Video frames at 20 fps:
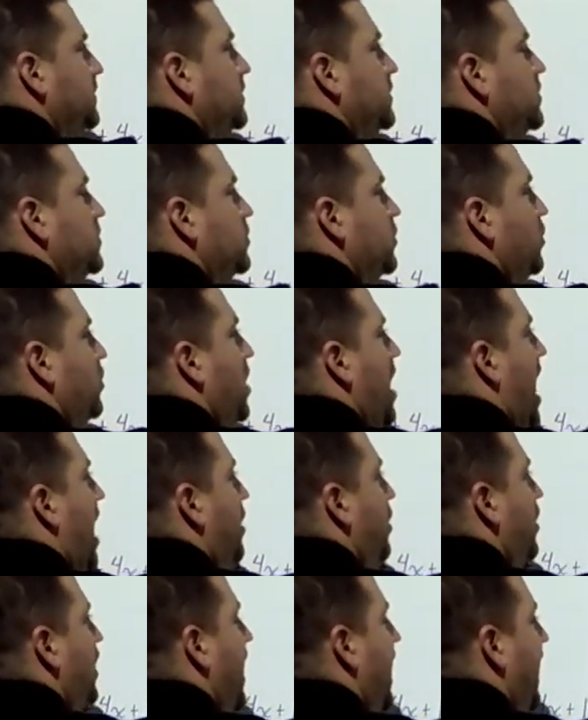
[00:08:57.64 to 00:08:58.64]
So
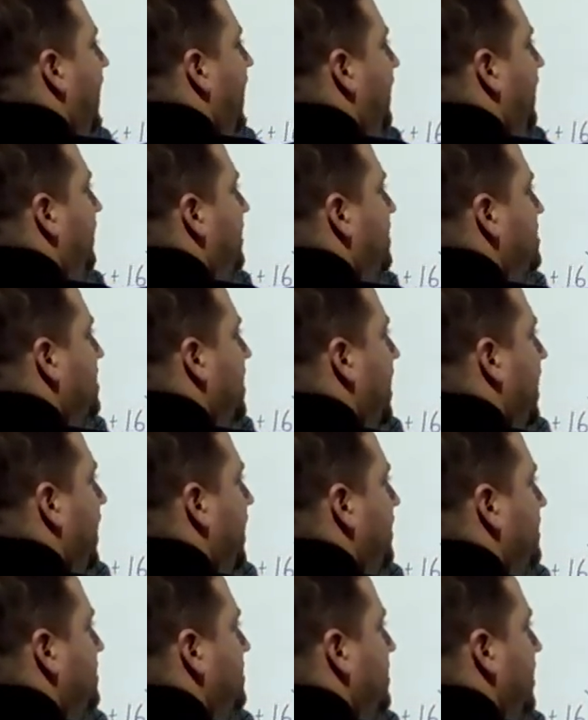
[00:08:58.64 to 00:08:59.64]
our a in this
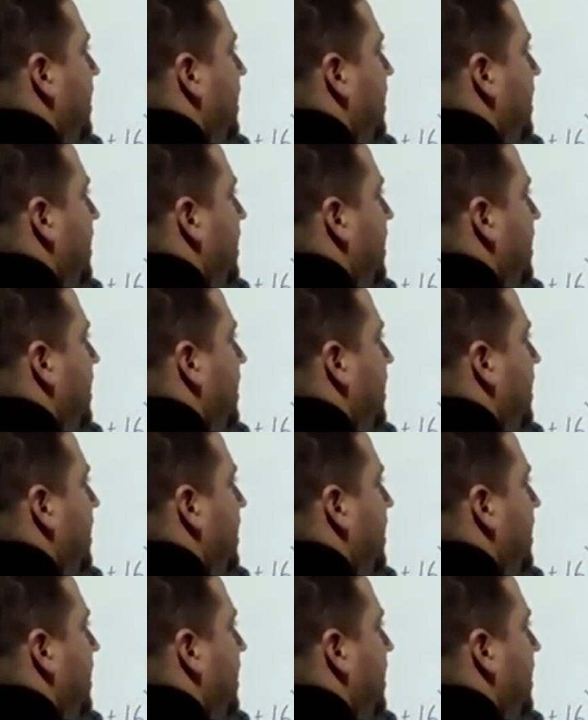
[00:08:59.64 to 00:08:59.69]
case